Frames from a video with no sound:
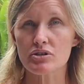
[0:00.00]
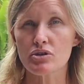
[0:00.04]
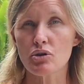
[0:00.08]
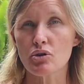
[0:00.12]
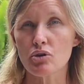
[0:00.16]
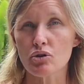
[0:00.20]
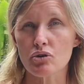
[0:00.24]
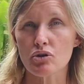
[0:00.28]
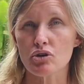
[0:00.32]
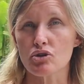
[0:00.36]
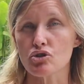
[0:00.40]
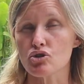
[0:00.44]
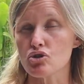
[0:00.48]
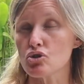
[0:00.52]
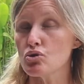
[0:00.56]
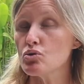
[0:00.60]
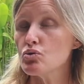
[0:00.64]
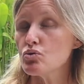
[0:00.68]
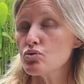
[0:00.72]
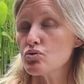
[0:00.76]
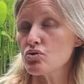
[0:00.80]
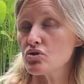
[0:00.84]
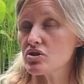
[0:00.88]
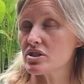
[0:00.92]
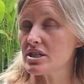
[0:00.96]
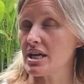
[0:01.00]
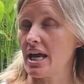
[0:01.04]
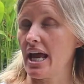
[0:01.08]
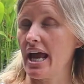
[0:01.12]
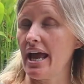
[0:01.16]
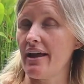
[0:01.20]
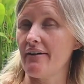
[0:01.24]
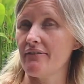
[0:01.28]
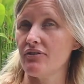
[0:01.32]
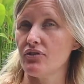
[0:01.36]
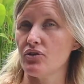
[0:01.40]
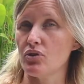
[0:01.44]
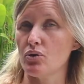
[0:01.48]
So you can choose to
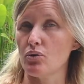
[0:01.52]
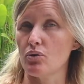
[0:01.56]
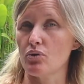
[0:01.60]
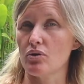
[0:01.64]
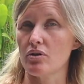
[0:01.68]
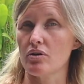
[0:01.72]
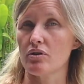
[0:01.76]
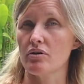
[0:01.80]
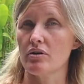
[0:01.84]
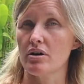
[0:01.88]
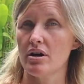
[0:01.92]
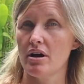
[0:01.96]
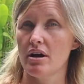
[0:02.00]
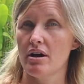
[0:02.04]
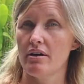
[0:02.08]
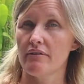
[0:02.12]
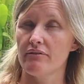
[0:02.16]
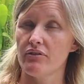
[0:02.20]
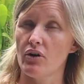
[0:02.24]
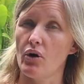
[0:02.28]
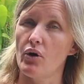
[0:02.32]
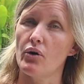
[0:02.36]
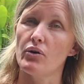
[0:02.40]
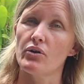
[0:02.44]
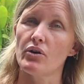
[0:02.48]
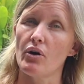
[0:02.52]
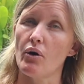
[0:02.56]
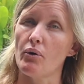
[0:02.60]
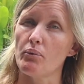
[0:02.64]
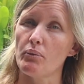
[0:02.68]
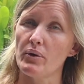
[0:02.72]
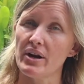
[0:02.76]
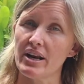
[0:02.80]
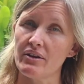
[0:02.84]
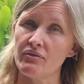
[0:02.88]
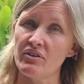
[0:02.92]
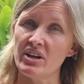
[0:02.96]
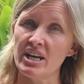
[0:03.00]
have your phone
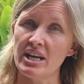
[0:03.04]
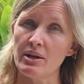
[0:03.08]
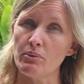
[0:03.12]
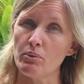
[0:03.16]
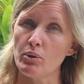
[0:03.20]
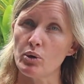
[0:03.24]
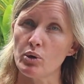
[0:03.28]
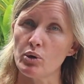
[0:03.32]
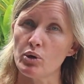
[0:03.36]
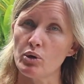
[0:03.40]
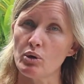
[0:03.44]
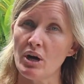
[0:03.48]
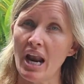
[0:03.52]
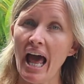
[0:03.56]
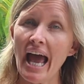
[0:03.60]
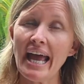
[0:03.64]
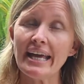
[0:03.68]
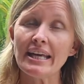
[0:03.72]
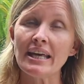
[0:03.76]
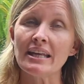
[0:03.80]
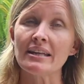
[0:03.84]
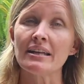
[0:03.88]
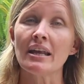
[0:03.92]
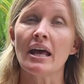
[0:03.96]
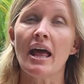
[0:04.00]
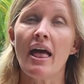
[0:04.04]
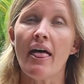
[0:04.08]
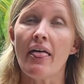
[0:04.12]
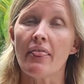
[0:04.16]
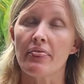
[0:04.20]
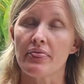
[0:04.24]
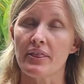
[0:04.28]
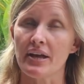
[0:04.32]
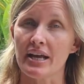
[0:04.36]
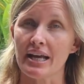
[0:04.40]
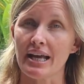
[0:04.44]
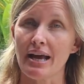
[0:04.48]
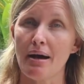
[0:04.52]
on whatever network you like, and
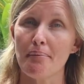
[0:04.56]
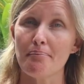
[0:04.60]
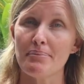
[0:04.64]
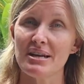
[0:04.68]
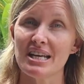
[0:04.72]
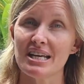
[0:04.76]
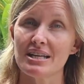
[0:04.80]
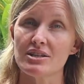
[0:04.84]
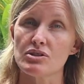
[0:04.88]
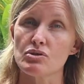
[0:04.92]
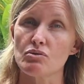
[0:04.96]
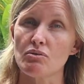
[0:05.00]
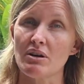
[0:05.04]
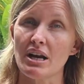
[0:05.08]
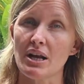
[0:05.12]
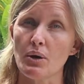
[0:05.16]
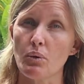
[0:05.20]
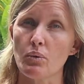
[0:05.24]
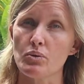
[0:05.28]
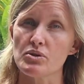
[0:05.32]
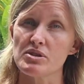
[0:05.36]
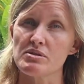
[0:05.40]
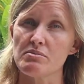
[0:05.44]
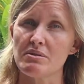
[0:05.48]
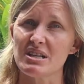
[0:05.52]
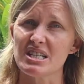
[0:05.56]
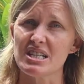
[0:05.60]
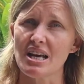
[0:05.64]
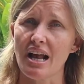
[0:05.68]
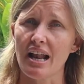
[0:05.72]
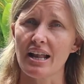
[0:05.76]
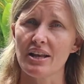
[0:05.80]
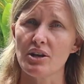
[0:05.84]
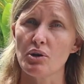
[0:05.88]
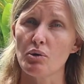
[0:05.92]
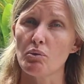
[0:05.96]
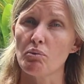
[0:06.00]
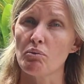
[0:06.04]
the companies are really awesome at
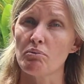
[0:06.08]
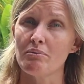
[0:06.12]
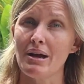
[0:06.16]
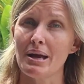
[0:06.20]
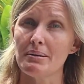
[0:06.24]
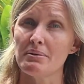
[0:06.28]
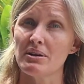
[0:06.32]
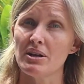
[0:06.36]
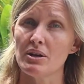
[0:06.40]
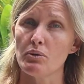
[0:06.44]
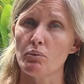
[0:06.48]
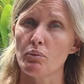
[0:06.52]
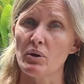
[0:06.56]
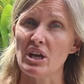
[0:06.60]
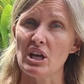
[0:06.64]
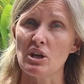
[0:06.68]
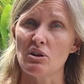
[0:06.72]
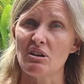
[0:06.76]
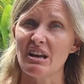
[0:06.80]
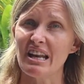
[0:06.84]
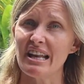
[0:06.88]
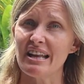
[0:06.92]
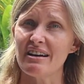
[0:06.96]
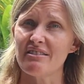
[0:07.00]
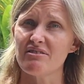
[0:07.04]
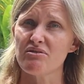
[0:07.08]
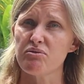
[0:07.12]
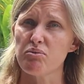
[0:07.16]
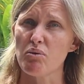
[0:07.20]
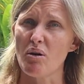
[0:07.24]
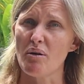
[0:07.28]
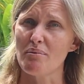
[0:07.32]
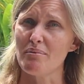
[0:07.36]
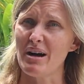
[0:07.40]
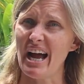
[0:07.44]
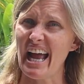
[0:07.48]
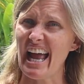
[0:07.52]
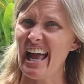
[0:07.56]
telling you maybe where you live
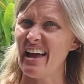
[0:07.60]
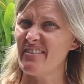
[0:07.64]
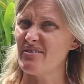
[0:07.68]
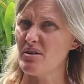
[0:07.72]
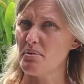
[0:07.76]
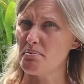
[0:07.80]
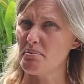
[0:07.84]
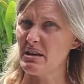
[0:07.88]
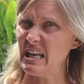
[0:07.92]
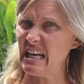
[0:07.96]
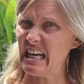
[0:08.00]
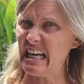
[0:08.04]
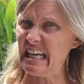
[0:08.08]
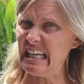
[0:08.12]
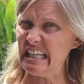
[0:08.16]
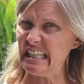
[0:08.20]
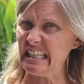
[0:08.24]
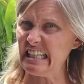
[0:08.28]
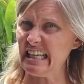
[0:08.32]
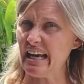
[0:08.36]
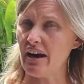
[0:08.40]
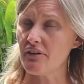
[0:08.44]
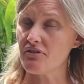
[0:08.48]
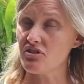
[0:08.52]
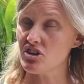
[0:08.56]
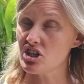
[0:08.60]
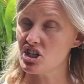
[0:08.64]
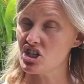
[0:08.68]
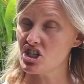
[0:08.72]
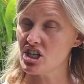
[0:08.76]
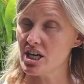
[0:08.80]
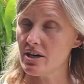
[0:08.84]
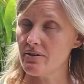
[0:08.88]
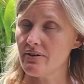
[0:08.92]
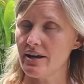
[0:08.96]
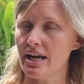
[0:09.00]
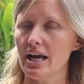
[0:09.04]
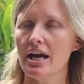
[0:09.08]
what might have a better
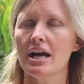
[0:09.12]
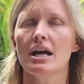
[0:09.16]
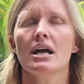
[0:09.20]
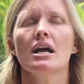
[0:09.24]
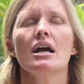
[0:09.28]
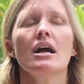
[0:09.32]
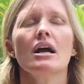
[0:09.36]
coverage area.